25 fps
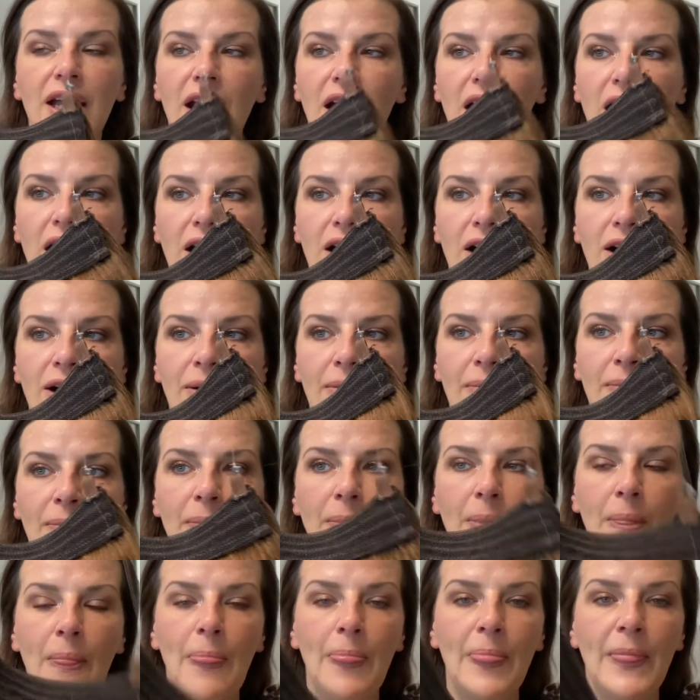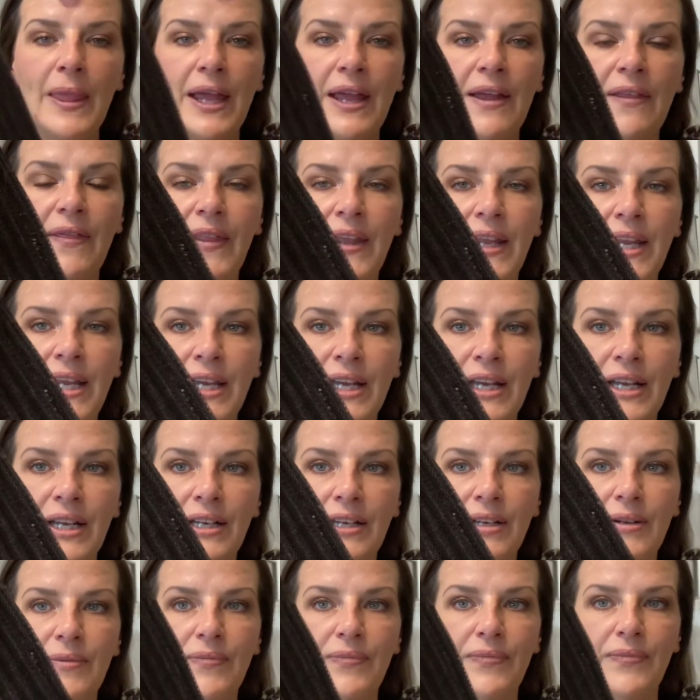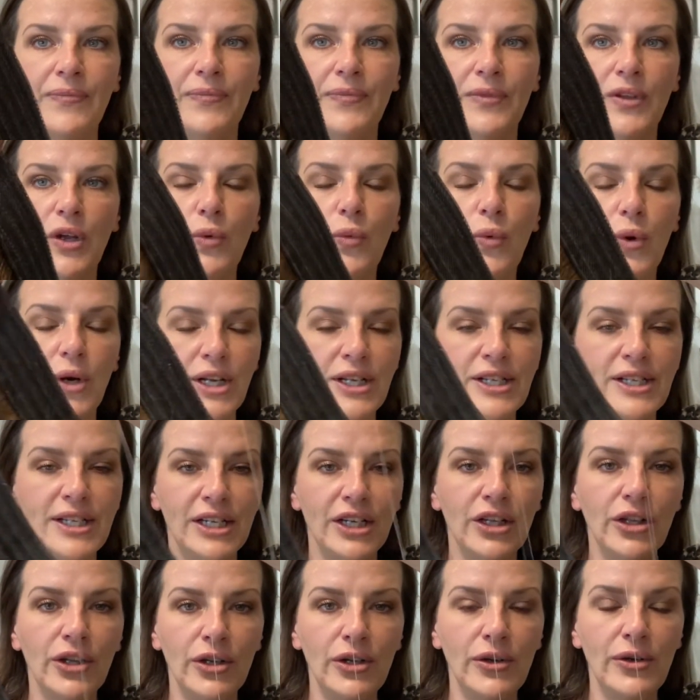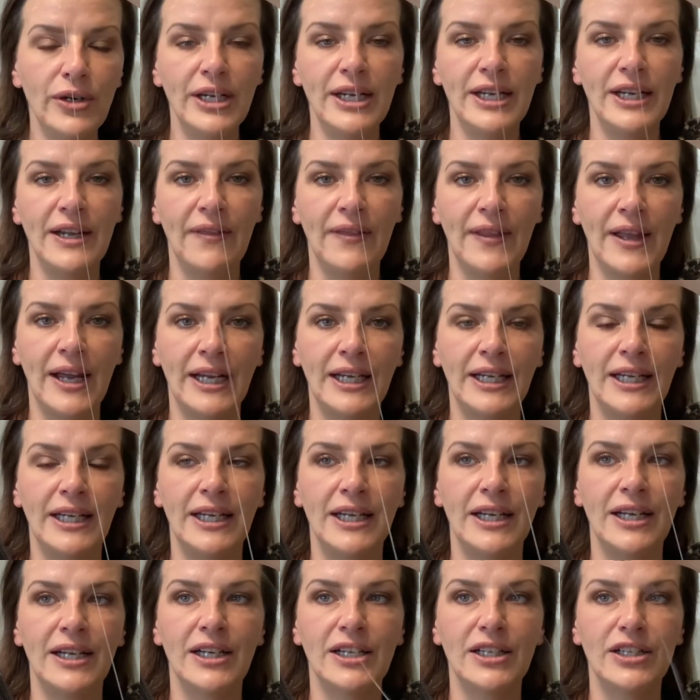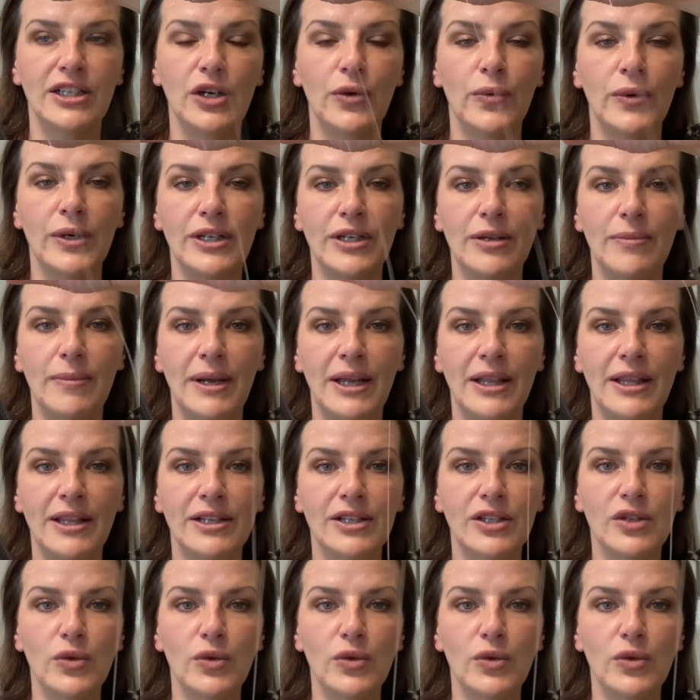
and then what is included in that kit is going to be this